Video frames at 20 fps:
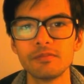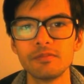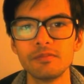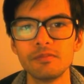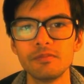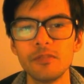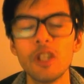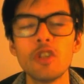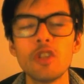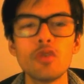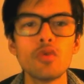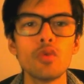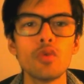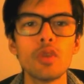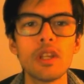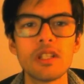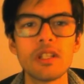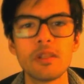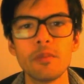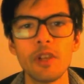you do
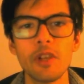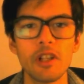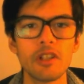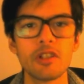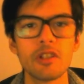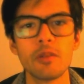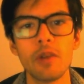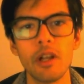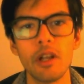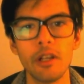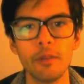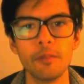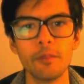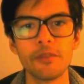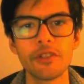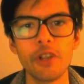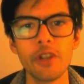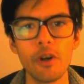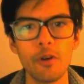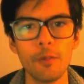get some knowledge about it.
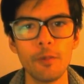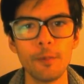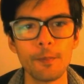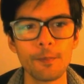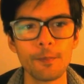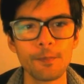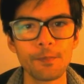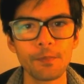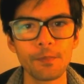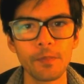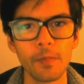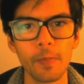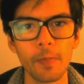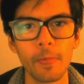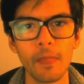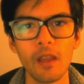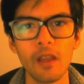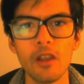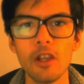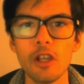So,
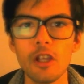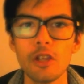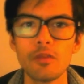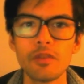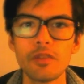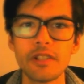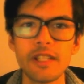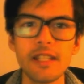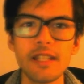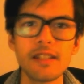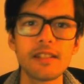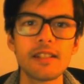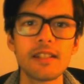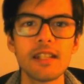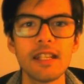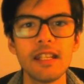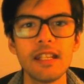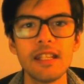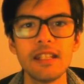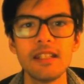resist
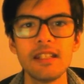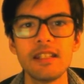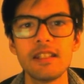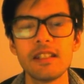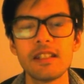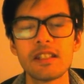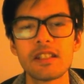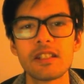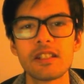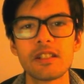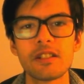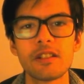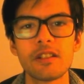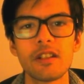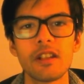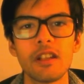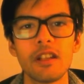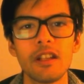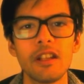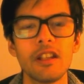is
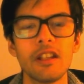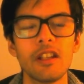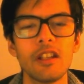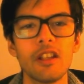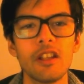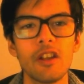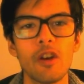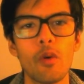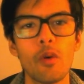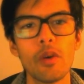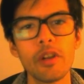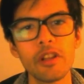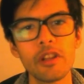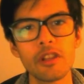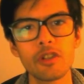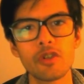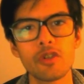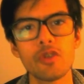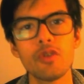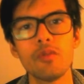one of the
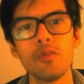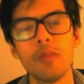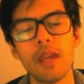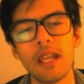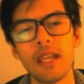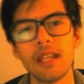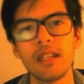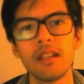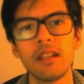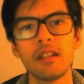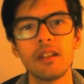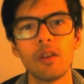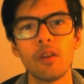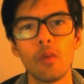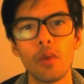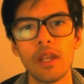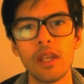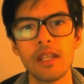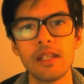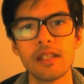two main
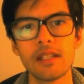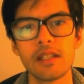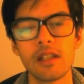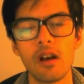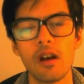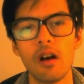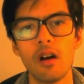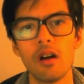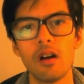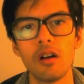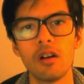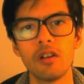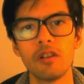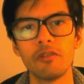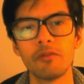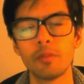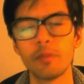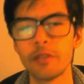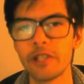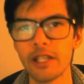ways
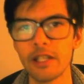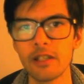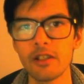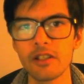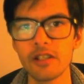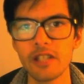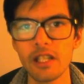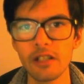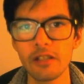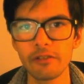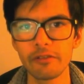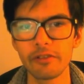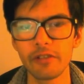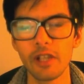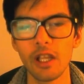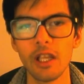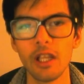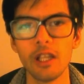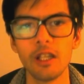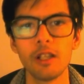of protecting yourself.
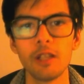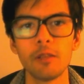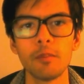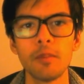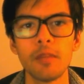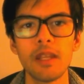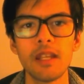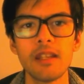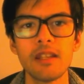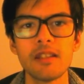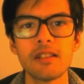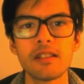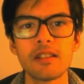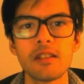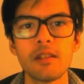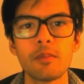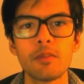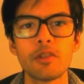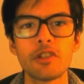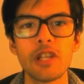It is
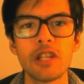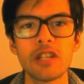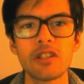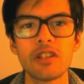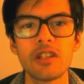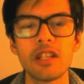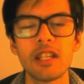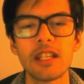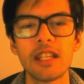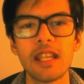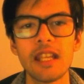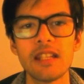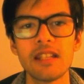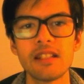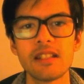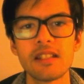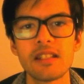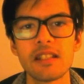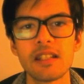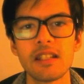the protection
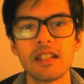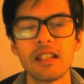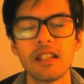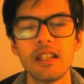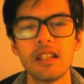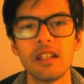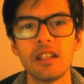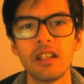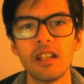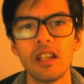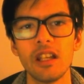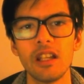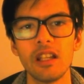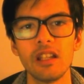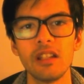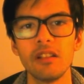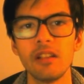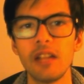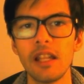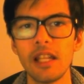against
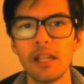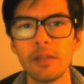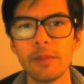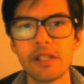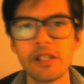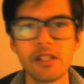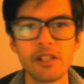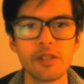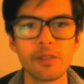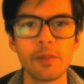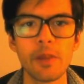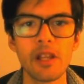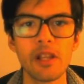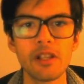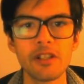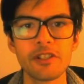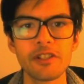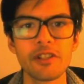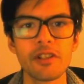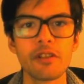elemental
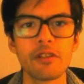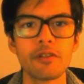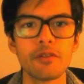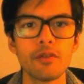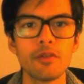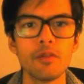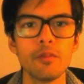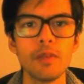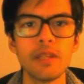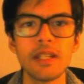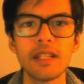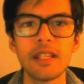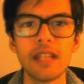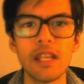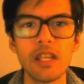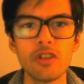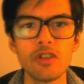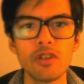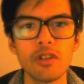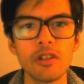spells through
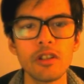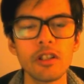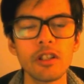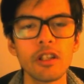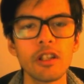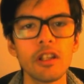mitigation,